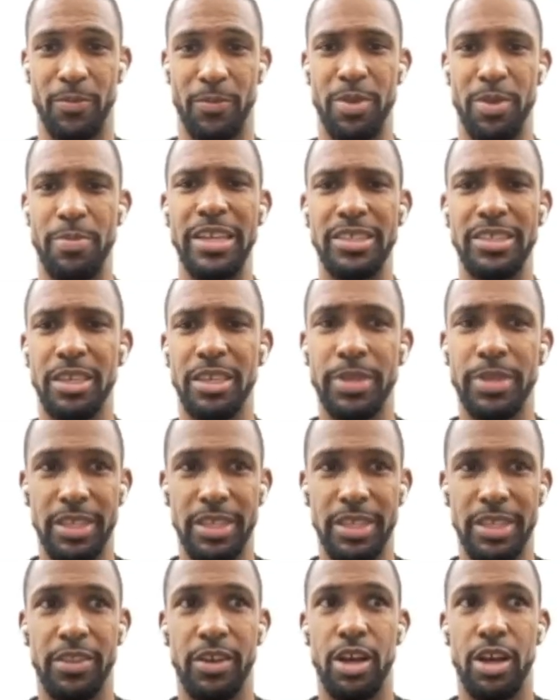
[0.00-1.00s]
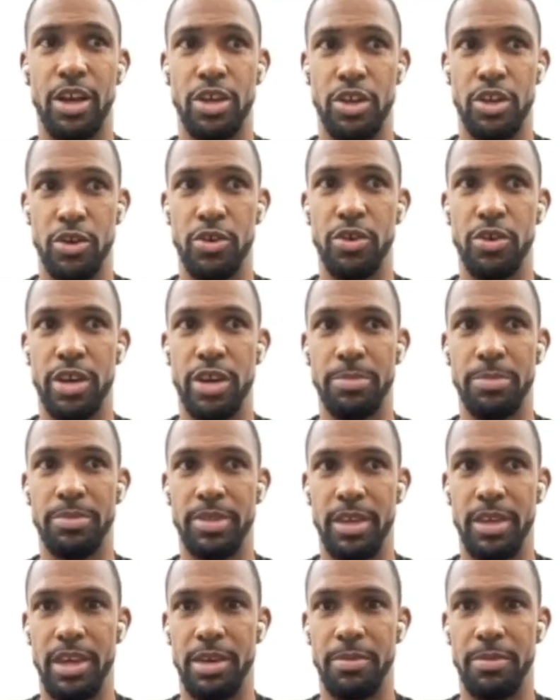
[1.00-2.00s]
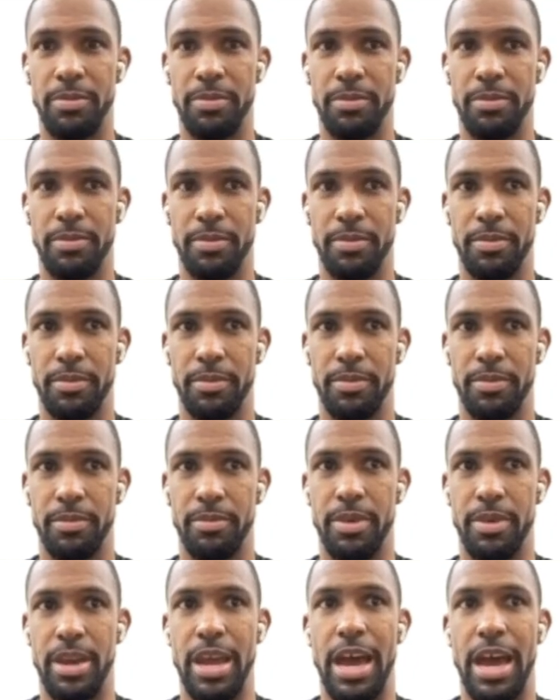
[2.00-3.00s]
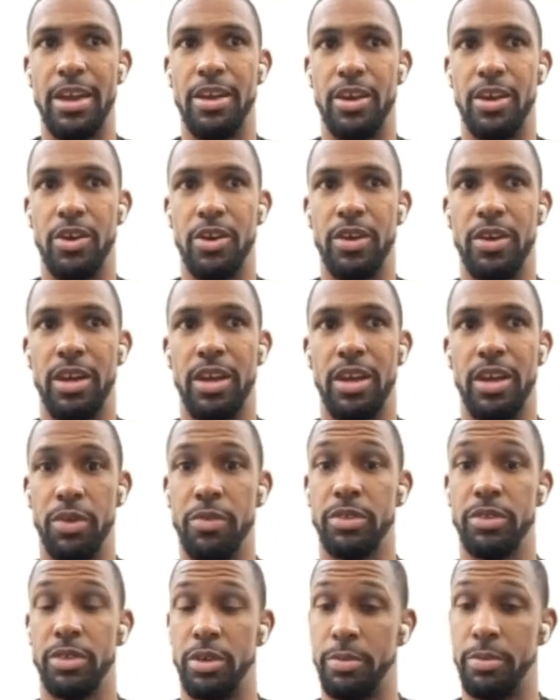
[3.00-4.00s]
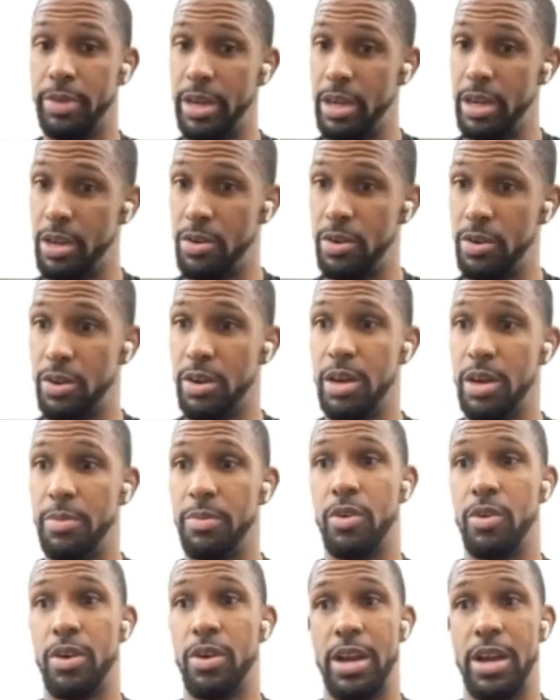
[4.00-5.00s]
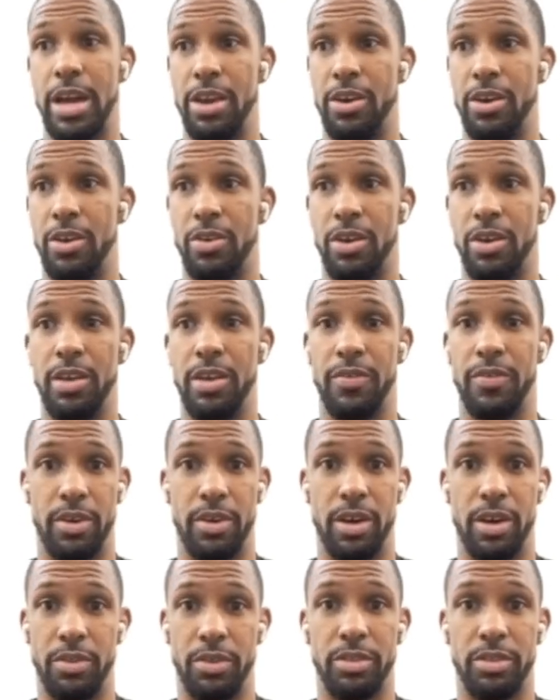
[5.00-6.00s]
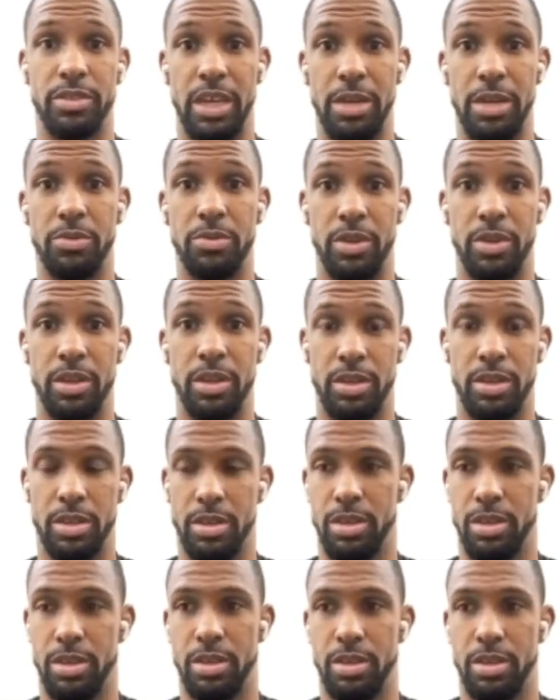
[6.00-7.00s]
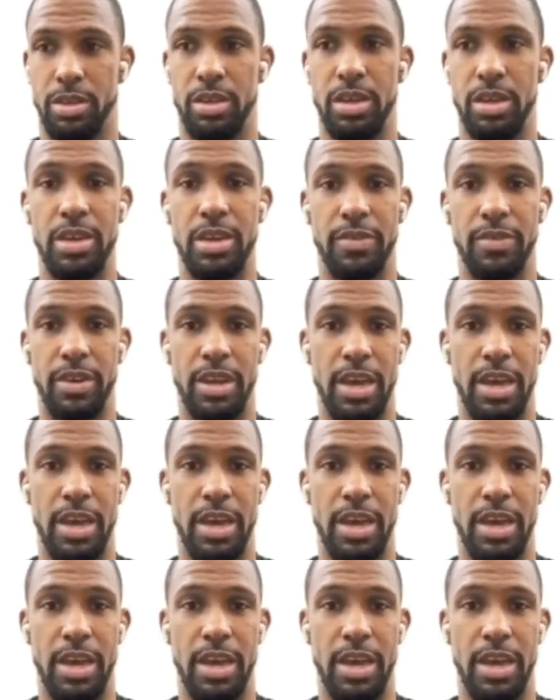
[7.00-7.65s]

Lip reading: We basically put together a Euro Cup team not knowing if we were going to play Euro Cup or not knowing if other teams would even